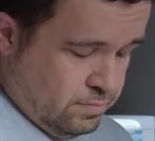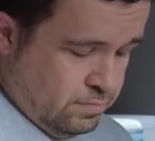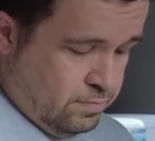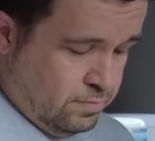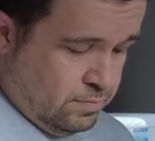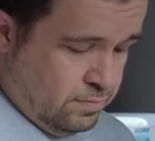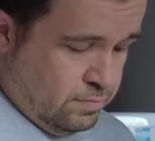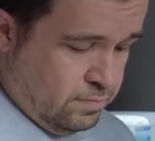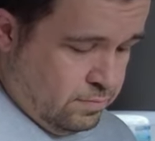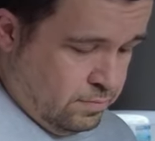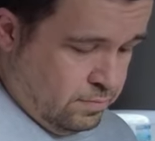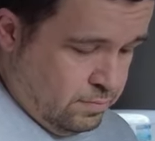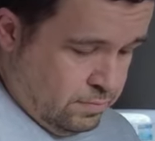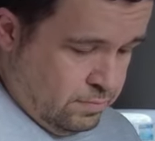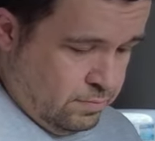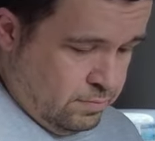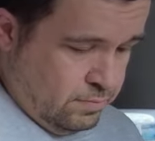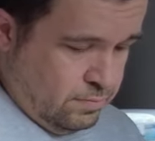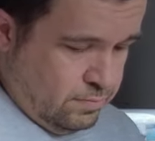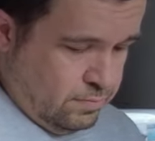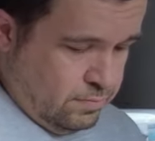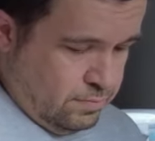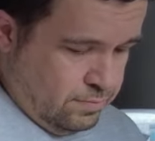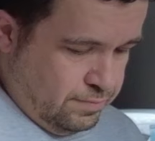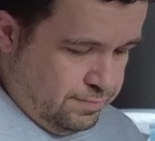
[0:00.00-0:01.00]

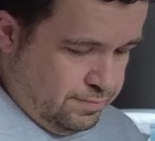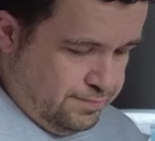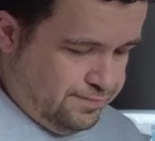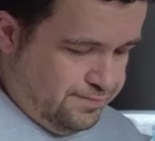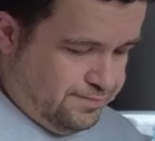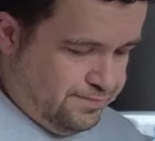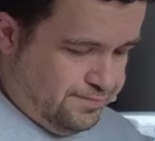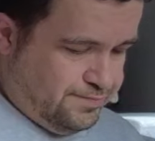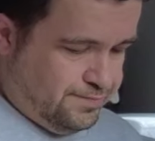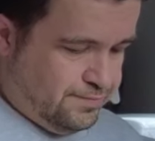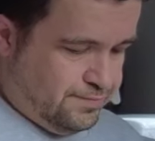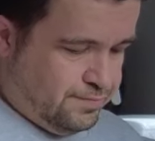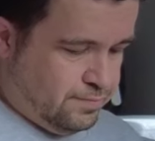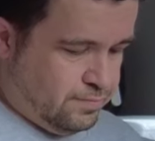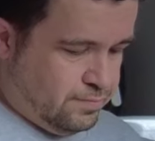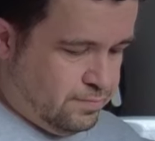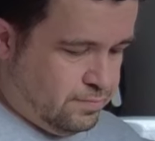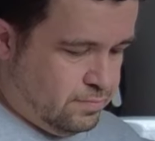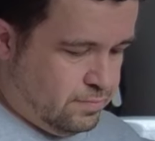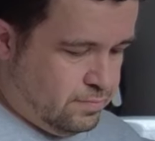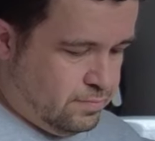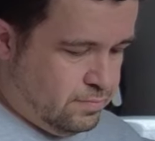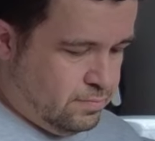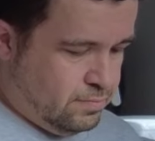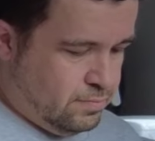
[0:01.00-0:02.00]

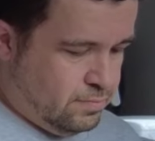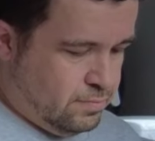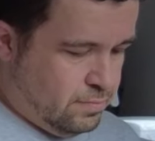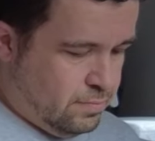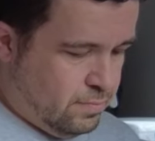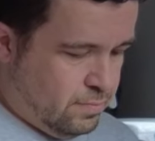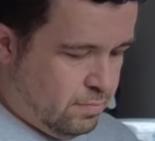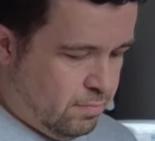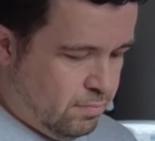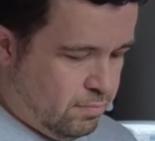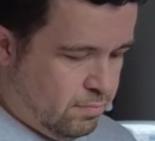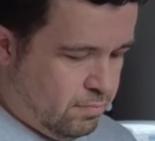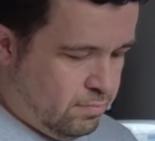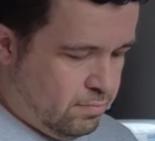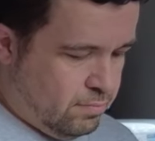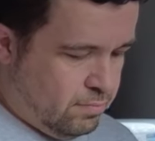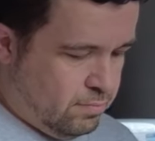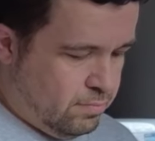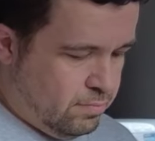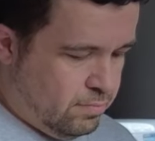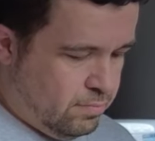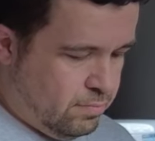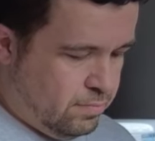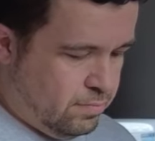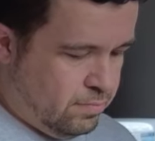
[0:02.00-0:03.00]

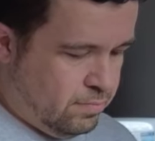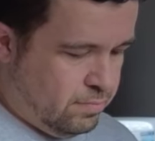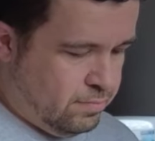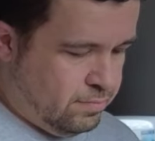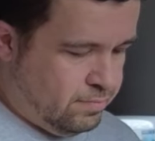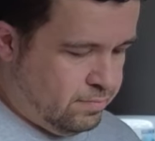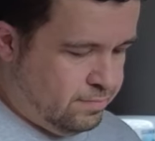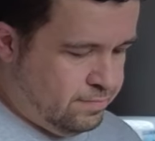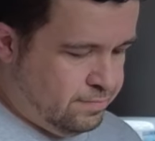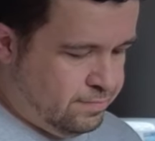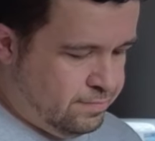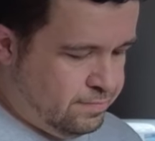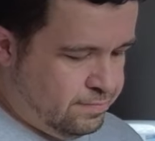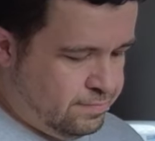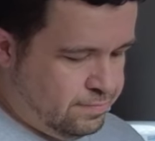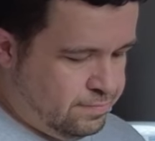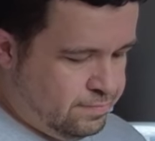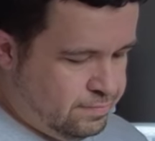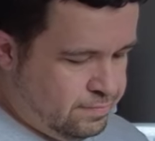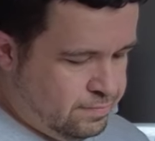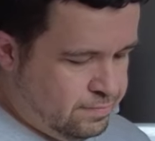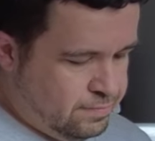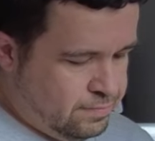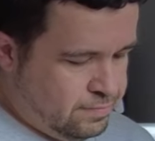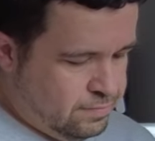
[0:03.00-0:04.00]

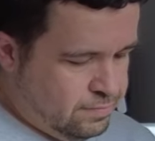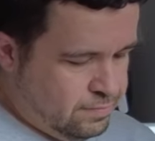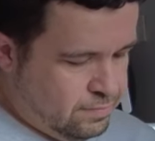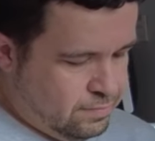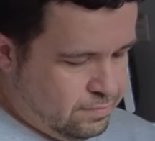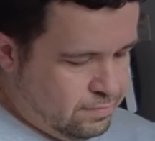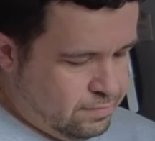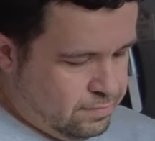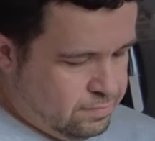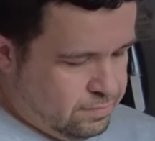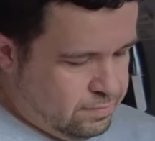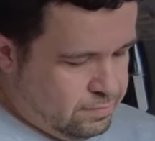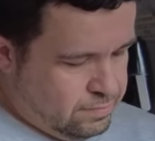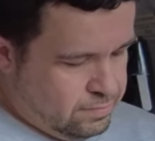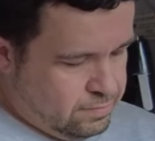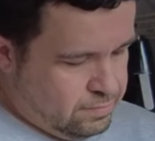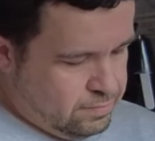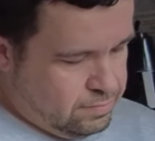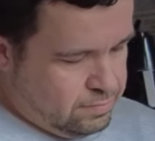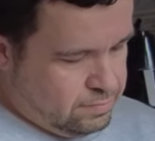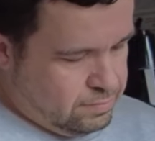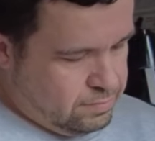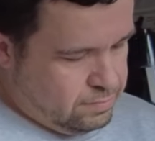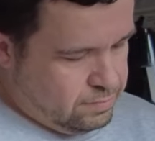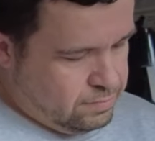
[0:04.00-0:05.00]

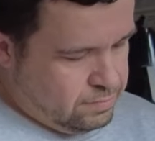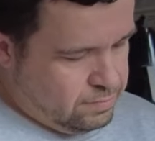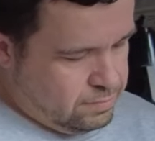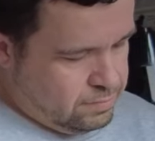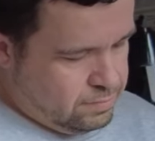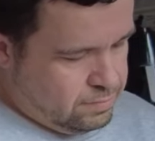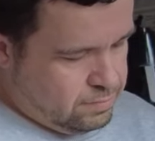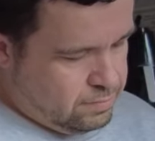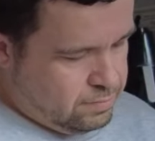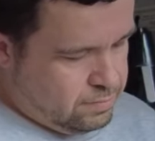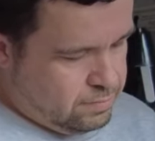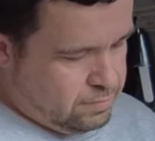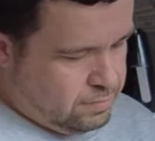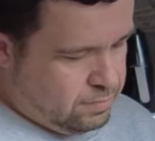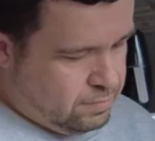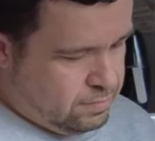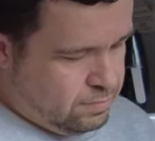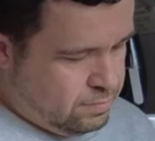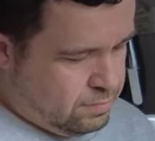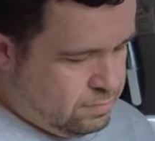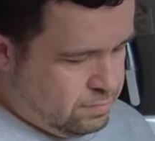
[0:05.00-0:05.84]
(not speaking)